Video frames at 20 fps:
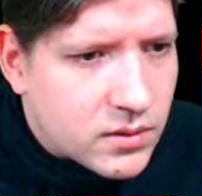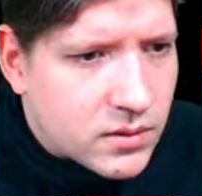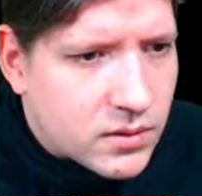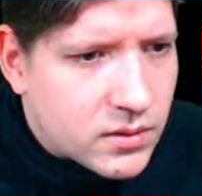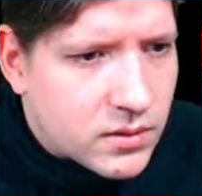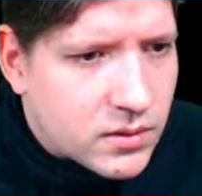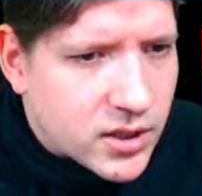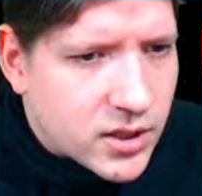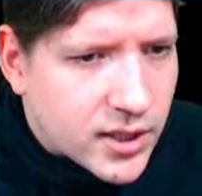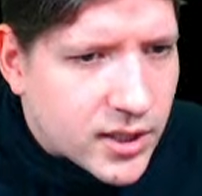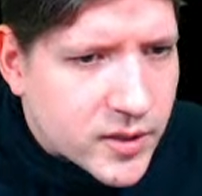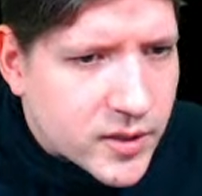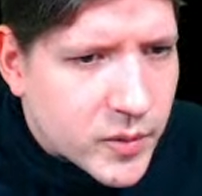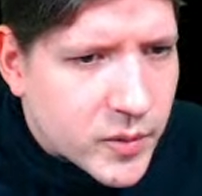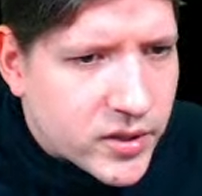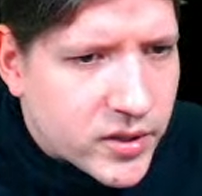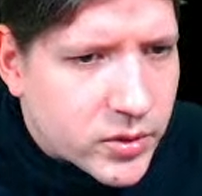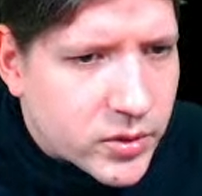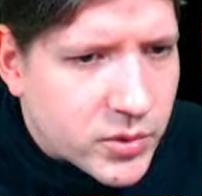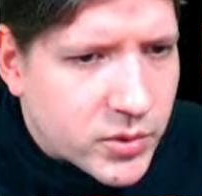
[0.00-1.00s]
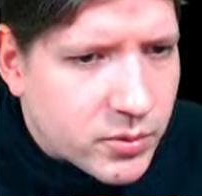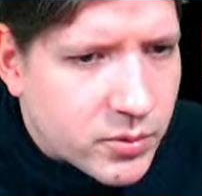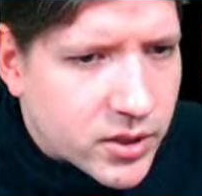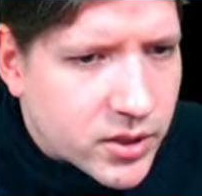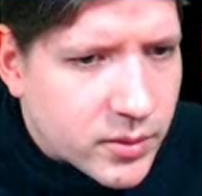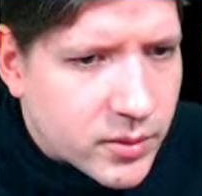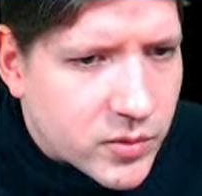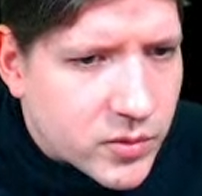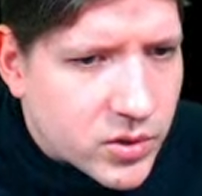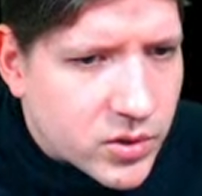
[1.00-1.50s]
explain to me what I'm
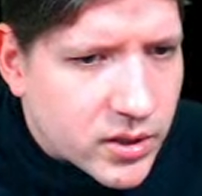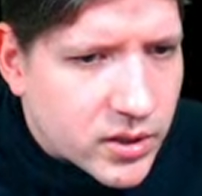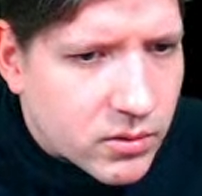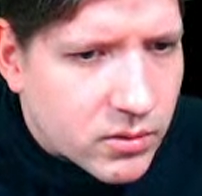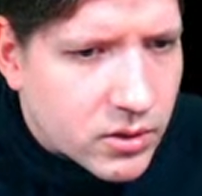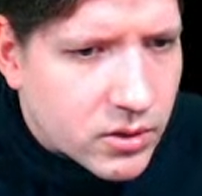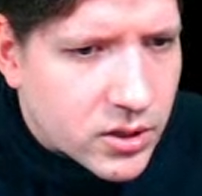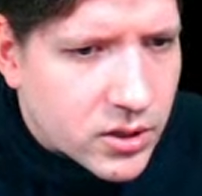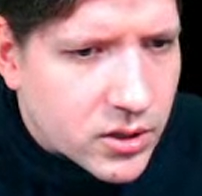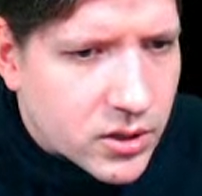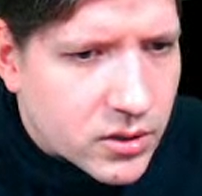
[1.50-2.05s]
doing wrong here,